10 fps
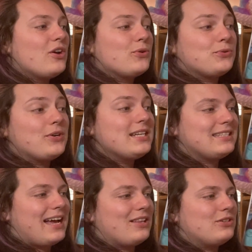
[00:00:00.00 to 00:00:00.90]
Roy and
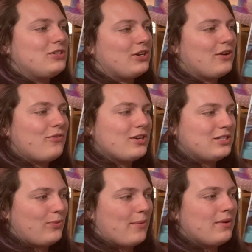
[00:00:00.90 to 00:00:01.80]
Silo took her for a
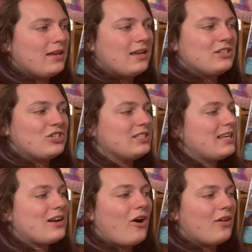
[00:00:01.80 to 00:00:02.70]
swim, just
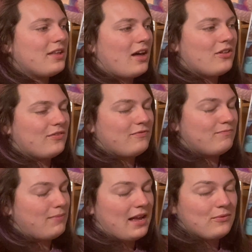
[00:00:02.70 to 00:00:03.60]
like all the other
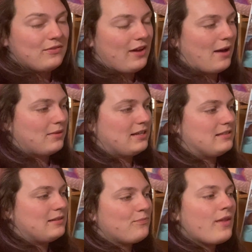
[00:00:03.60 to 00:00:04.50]
penguin families.